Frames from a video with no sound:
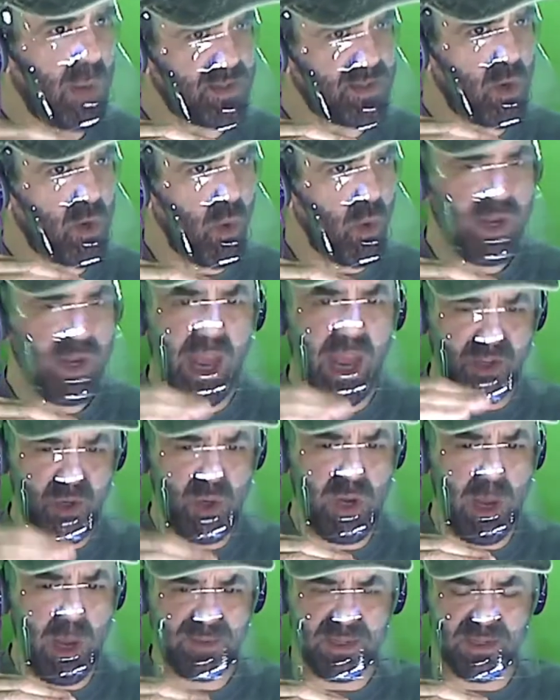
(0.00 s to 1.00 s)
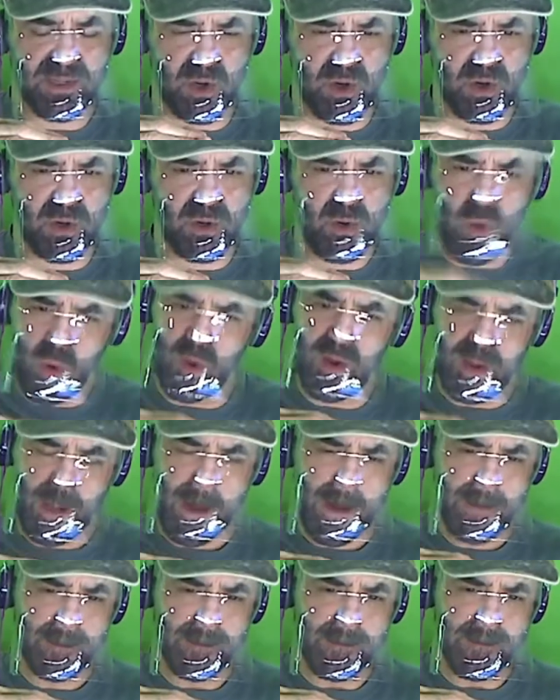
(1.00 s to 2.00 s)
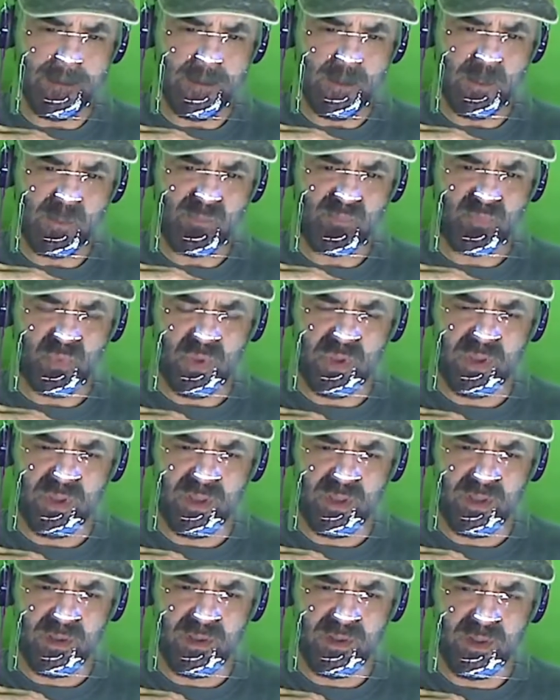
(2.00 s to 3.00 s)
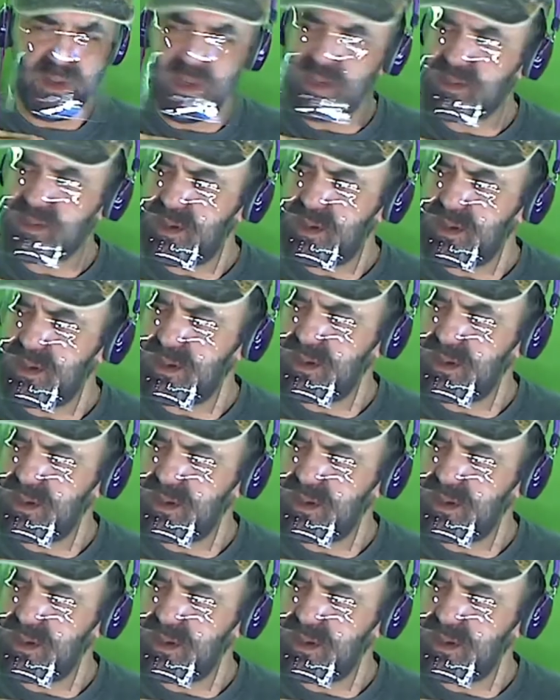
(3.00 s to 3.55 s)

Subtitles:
a quart? Yeah, 2 cups is a quart. Is it?